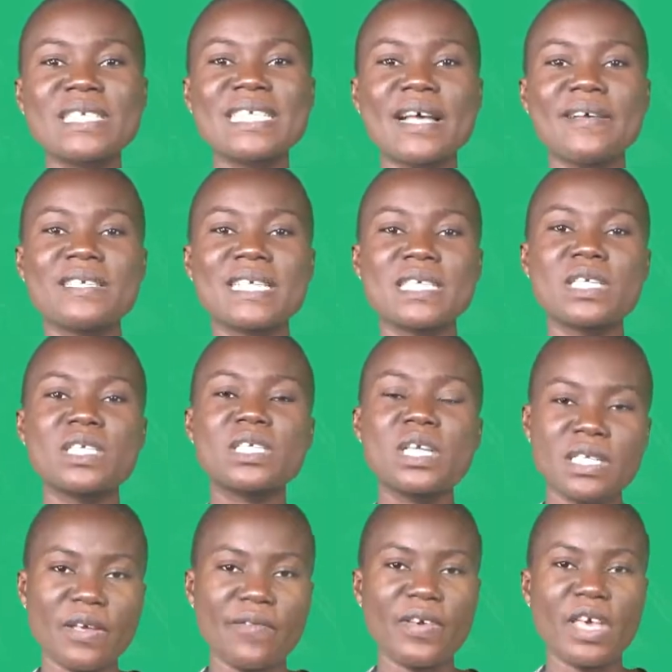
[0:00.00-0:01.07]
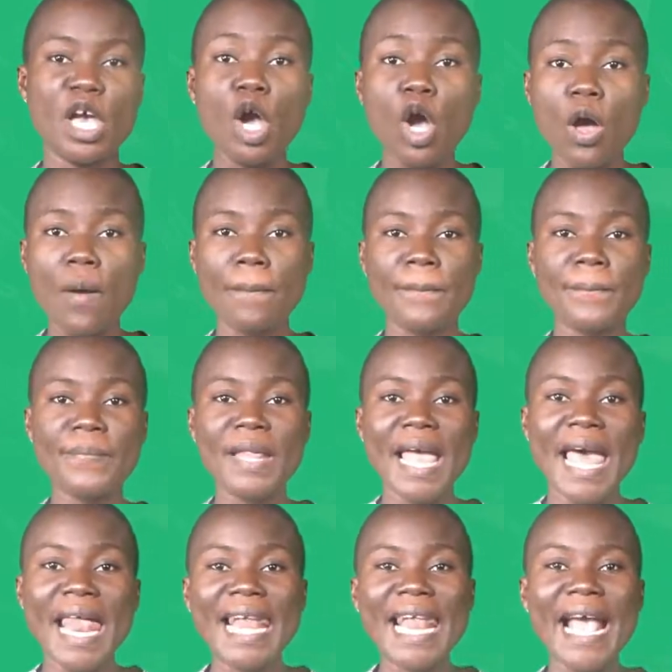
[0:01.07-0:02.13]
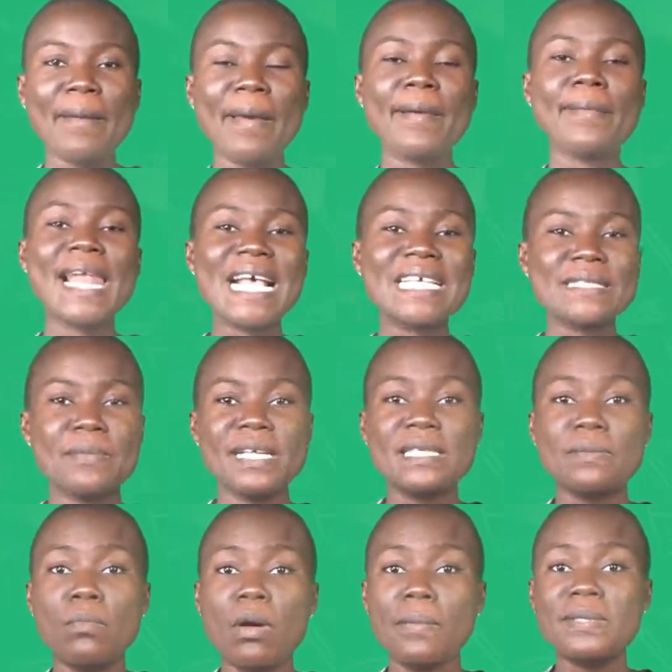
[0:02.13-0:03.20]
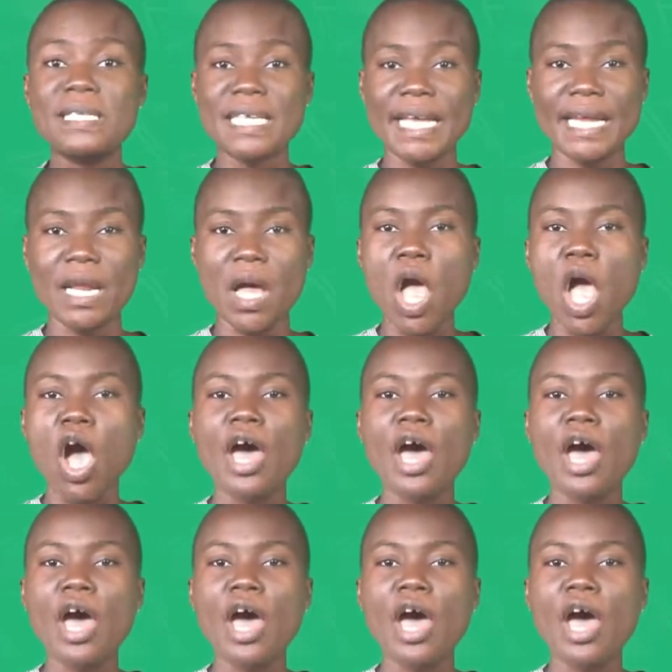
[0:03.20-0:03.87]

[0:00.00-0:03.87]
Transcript: serves as a source of income. Like my classmate's mom said,